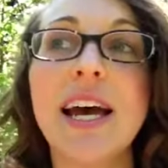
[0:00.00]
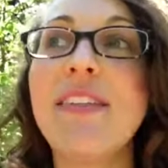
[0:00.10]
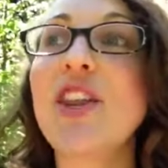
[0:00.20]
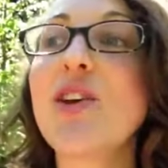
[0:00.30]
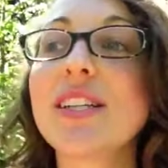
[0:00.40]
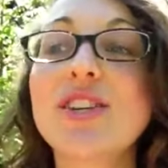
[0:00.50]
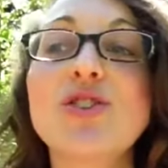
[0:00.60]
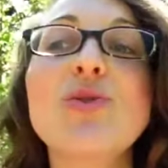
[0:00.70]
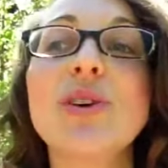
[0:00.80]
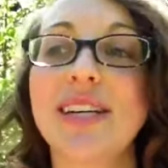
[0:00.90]
And then you get to
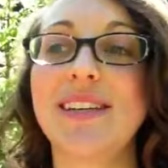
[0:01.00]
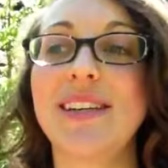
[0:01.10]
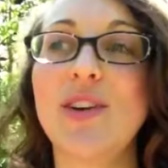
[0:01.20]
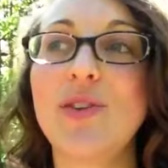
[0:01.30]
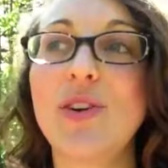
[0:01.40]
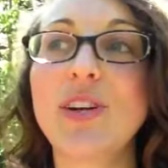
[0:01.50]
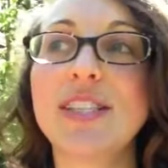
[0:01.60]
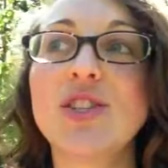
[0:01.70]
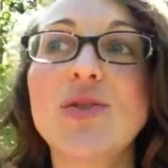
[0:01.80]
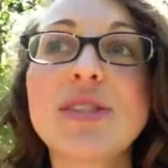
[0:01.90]
do it. You get
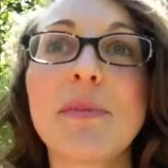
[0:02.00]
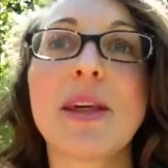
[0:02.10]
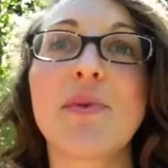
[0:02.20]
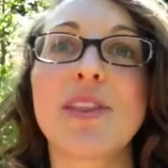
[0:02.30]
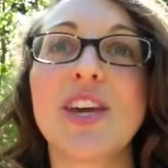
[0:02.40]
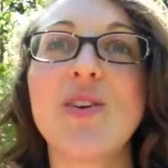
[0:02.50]
to do something with it.